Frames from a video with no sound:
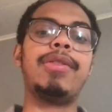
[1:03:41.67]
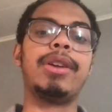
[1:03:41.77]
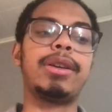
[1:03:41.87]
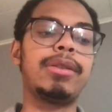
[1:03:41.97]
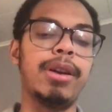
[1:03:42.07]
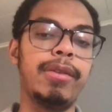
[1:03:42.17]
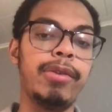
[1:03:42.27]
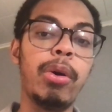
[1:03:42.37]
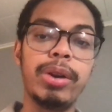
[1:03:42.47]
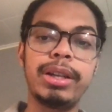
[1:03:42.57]
the, the
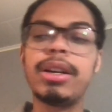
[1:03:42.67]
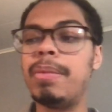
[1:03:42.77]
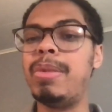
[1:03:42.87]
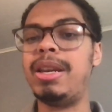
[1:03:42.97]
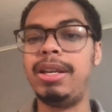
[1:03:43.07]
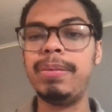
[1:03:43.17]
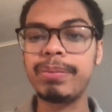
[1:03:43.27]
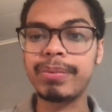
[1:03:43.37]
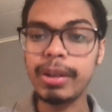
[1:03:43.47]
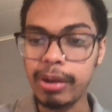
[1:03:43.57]
voting committee
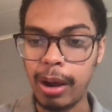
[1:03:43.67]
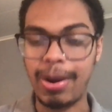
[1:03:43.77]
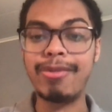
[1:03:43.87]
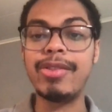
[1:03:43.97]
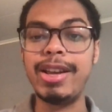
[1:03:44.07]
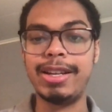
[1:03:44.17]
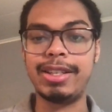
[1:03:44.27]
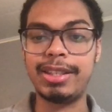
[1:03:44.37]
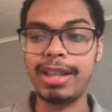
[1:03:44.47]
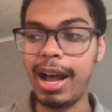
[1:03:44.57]
however they
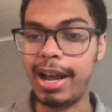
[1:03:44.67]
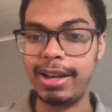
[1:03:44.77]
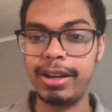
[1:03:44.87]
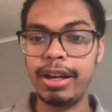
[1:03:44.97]
decide,